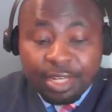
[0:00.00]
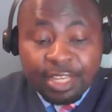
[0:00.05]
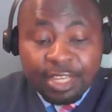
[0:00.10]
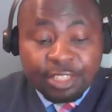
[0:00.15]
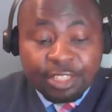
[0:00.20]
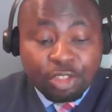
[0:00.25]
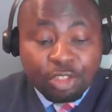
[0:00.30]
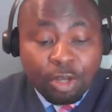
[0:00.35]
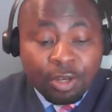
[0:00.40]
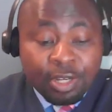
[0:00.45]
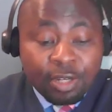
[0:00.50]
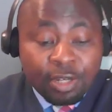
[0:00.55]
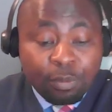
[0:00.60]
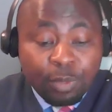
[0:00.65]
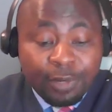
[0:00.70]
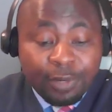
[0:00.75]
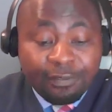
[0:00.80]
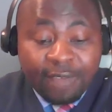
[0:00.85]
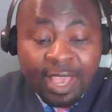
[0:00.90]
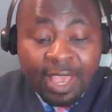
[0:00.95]
They
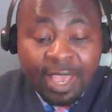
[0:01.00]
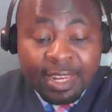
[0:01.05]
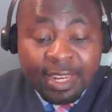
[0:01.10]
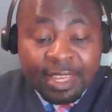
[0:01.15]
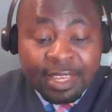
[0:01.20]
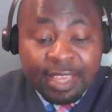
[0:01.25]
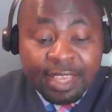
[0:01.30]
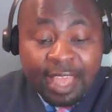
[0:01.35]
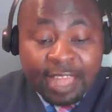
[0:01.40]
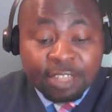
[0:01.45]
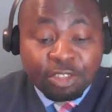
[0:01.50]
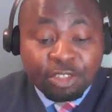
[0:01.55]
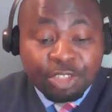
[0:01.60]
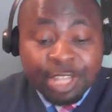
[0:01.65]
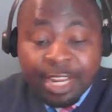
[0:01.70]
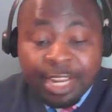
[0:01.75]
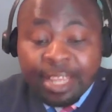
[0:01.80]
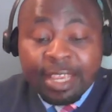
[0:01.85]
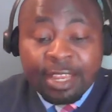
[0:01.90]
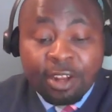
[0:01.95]
struggled with finding and
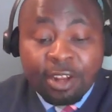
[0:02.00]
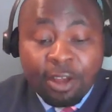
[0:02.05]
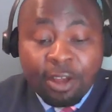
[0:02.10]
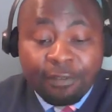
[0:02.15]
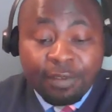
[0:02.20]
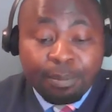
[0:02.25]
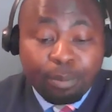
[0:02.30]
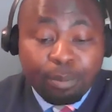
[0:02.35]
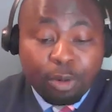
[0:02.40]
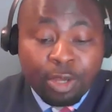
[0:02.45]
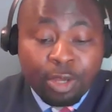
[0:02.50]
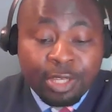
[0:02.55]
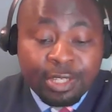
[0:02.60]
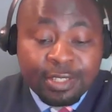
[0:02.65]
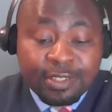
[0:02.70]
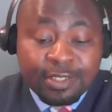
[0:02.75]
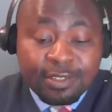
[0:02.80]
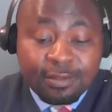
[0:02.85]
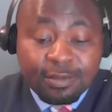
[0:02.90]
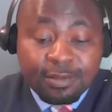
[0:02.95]
training enough
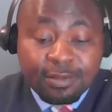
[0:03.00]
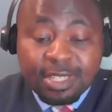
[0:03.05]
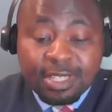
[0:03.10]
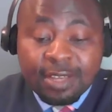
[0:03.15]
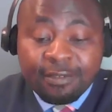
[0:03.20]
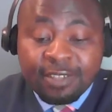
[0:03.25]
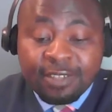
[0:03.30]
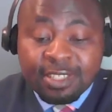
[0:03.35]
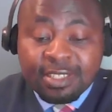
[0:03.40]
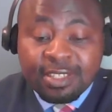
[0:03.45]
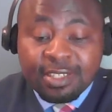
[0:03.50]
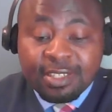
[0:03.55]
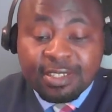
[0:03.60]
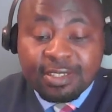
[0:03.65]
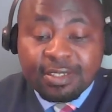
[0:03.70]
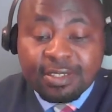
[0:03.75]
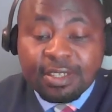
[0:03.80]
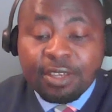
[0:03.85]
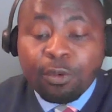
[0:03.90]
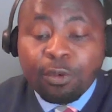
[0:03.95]
employees to service
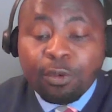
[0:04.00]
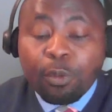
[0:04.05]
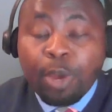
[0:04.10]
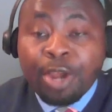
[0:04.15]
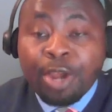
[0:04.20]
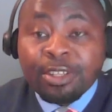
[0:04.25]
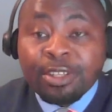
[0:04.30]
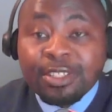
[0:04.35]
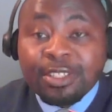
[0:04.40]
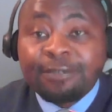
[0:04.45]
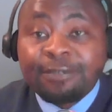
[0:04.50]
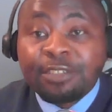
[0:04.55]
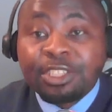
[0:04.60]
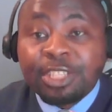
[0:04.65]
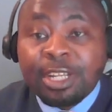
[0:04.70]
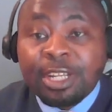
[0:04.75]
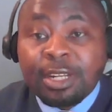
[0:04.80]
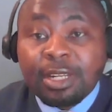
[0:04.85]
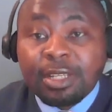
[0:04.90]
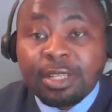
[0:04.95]
these inquiries
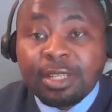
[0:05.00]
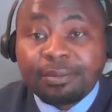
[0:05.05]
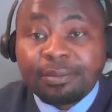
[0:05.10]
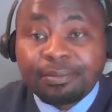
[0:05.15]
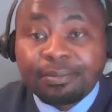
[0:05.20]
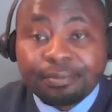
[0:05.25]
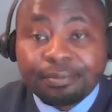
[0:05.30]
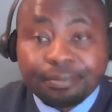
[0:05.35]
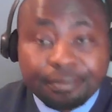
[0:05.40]
efficiently.